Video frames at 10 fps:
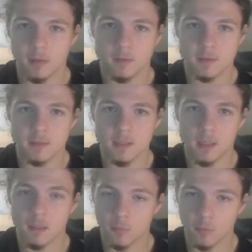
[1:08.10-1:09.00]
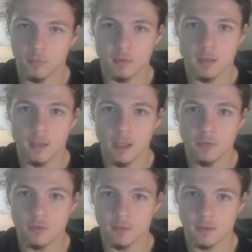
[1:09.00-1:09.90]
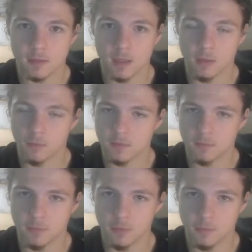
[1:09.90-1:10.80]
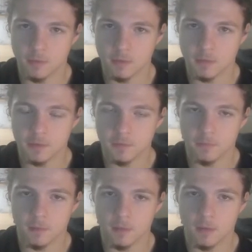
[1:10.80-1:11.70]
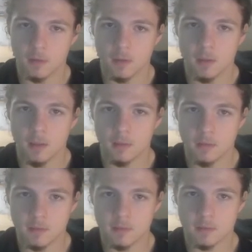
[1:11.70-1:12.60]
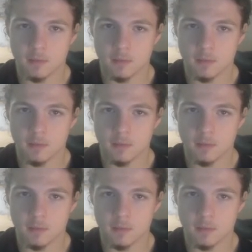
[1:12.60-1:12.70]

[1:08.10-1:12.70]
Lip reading: a sea anemone engage in this kind of symbiosis. In this